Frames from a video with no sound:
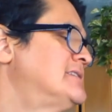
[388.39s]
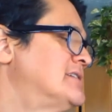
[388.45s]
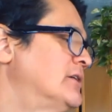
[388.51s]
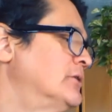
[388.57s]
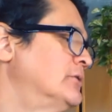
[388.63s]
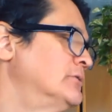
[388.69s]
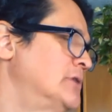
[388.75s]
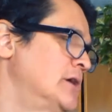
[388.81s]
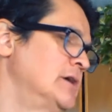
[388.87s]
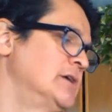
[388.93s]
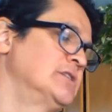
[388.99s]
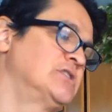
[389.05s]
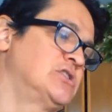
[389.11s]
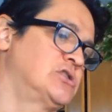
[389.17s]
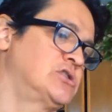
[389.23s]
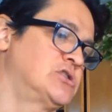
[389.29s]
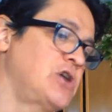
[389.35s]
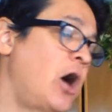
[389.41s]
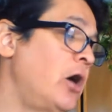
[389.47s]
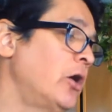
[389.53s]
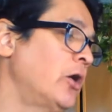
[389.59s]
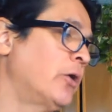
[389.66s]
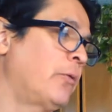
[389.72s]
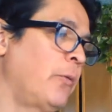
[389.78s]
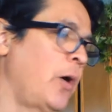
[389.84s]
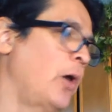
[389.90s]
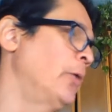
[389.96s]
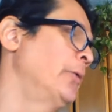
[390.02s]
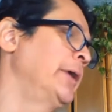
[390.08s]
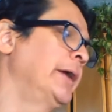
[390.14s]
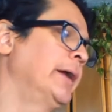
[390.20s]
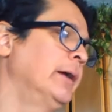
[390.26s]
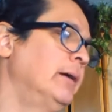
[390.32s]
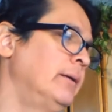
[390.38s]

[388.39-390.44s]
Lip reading: Toad, "start growing."